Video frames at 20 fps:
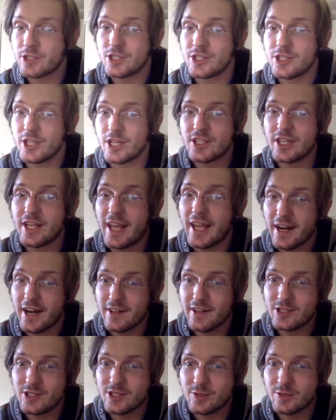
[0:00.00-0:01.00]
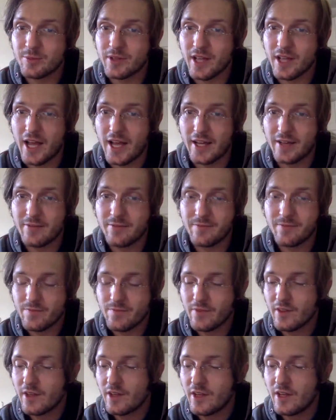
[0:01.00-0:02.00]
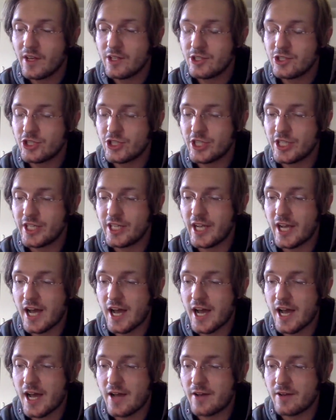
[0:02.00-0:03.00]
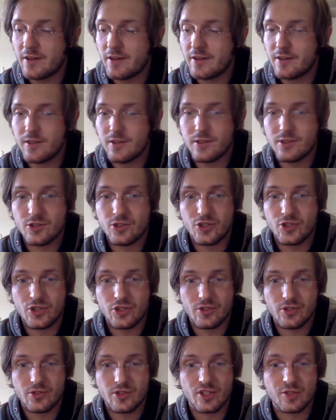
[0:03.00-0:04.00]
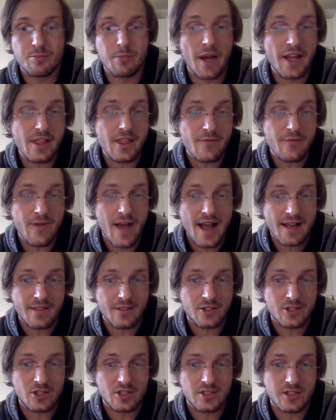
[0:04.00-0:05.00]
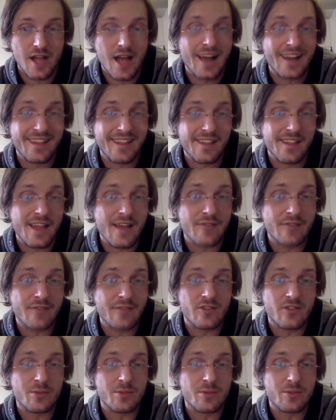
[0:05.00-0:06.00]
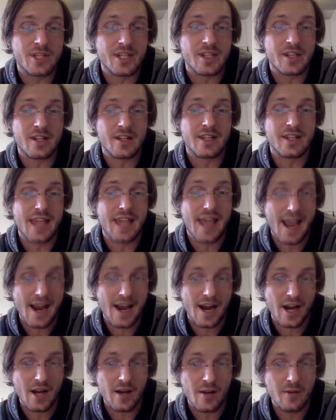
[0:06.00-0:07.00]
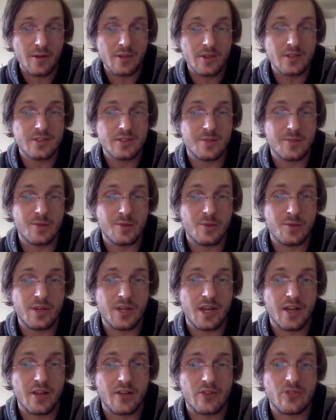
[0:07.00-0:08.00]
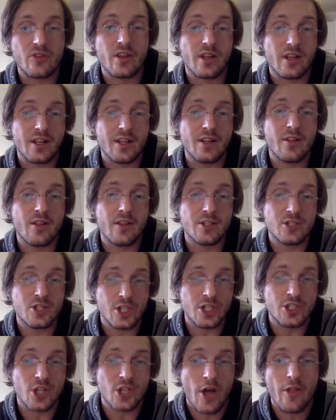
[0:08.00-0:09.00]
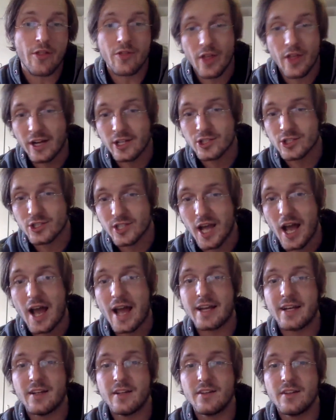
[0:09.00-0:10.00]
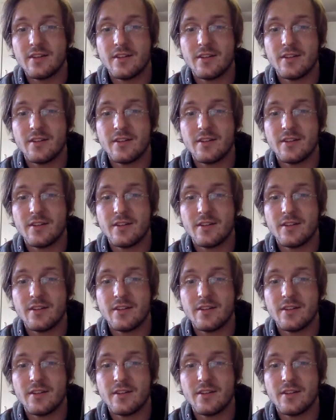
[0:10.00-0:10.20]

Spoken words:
But she doesn't care that she's been lying. Yes. She, despite the fact that she's lying, the left doesn't particularly care, simply because she's on their side.